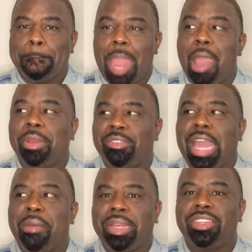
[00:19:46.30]
I
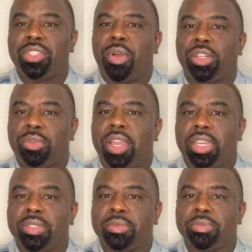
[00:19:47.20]
believe she walked
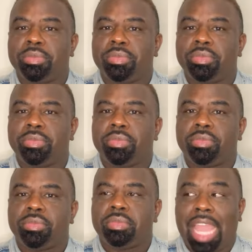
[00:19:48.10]
away.
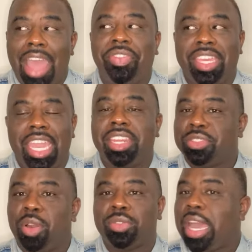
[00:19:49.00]
I think Candiace
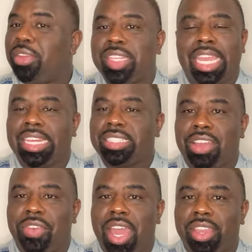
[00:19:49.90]
walked away. I don't think Candiace
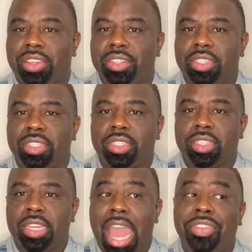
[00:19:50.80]
got fired.
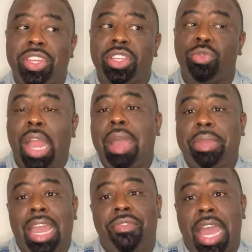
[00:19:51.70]
I think Robyn
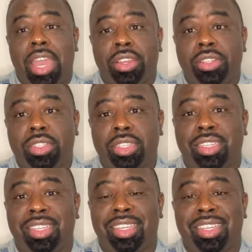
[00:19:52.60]
got fired.
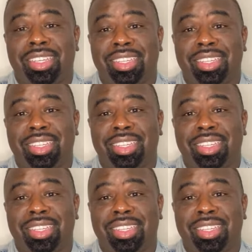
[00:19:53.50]
I